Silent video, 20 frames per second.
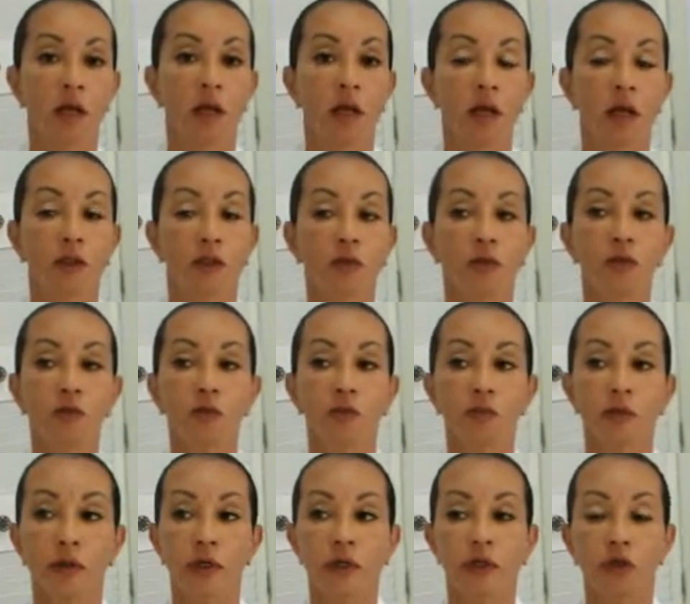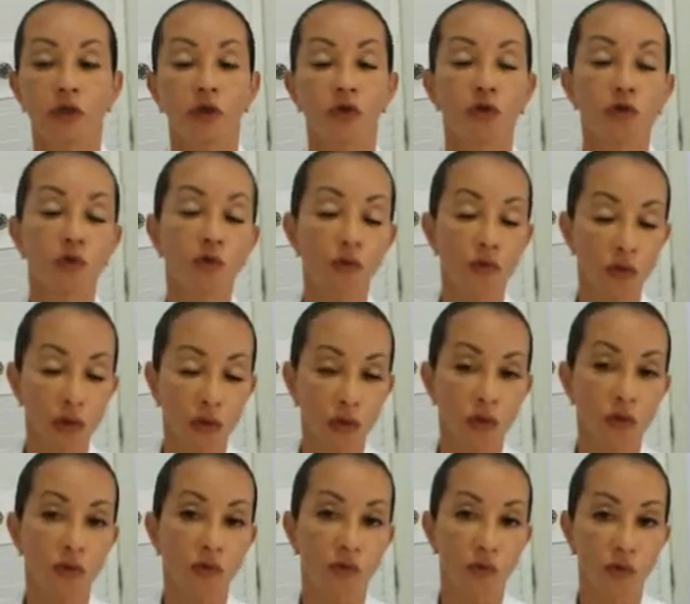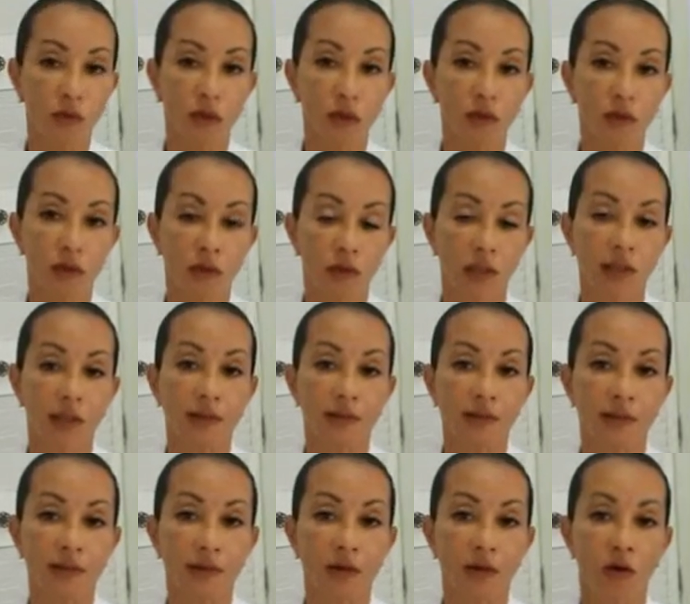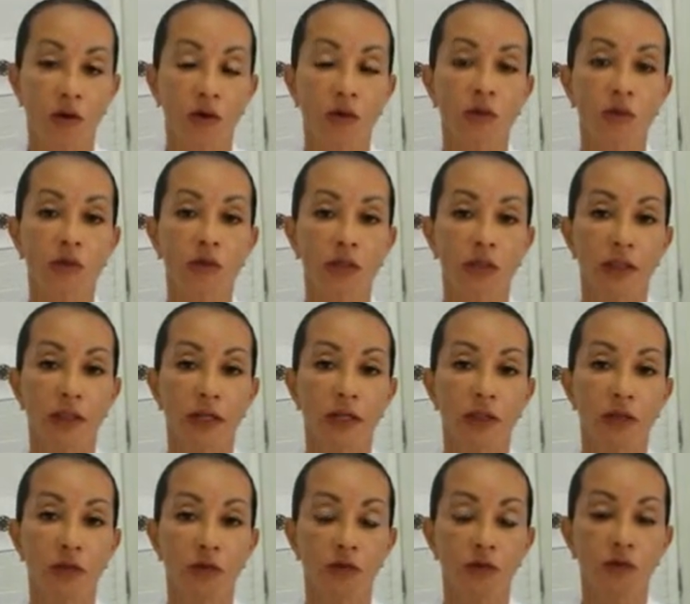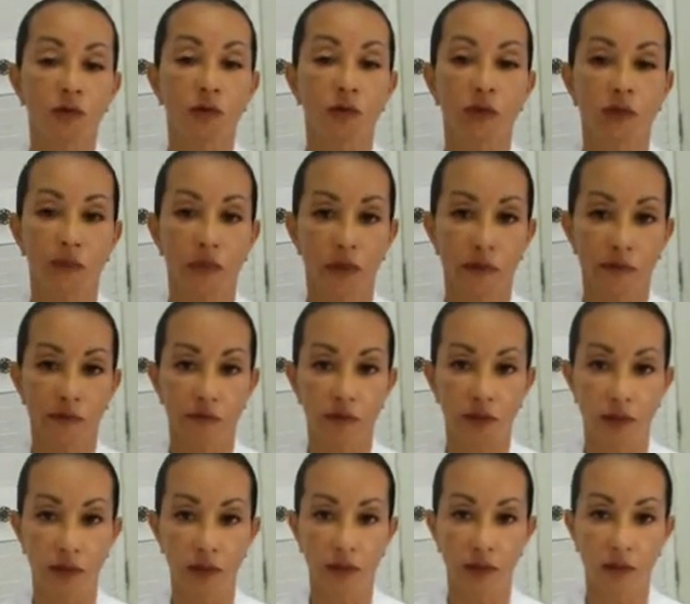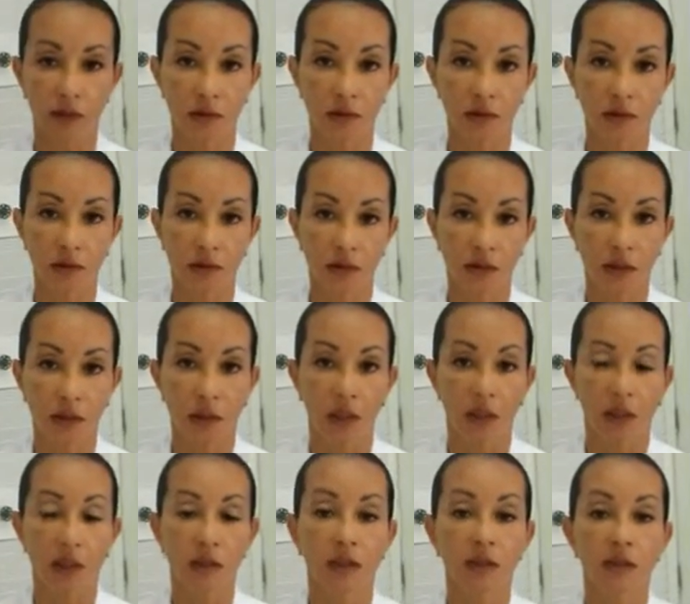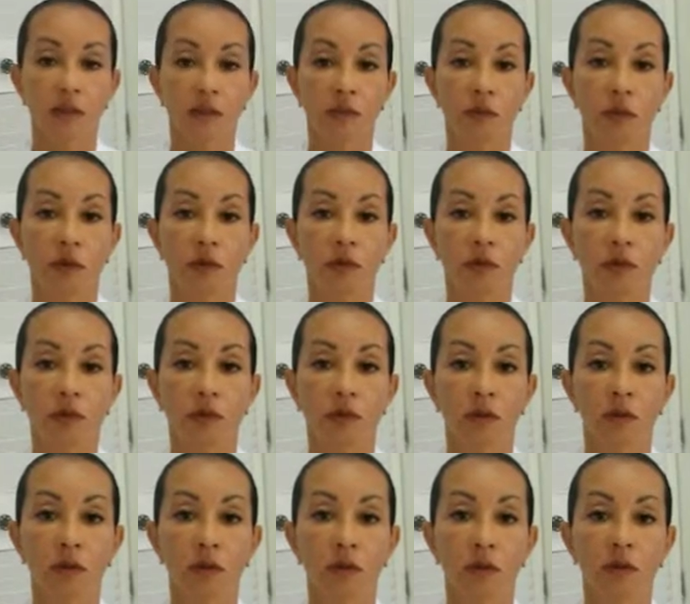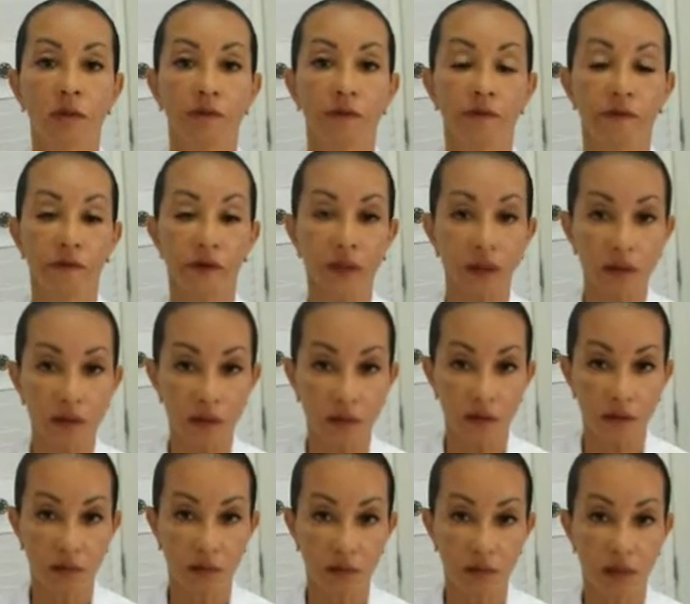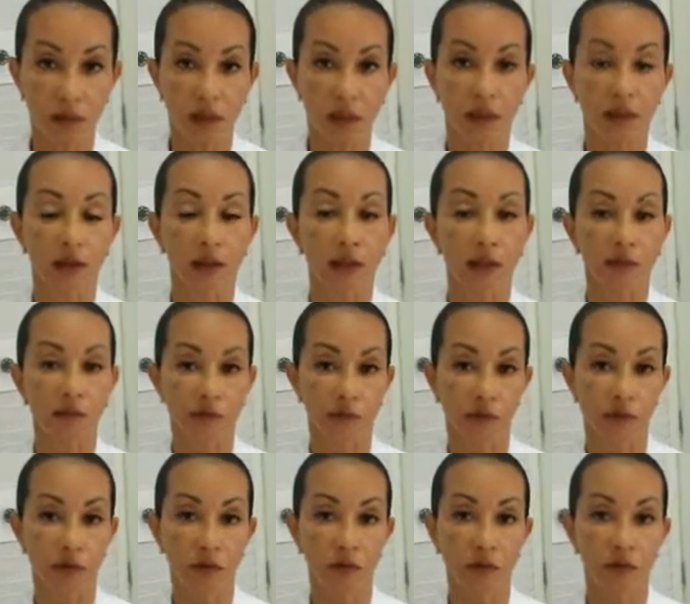A toothbrush, or choosing a toothbrush, is almost like choosing a pair of jeans. It's about fit and comfort.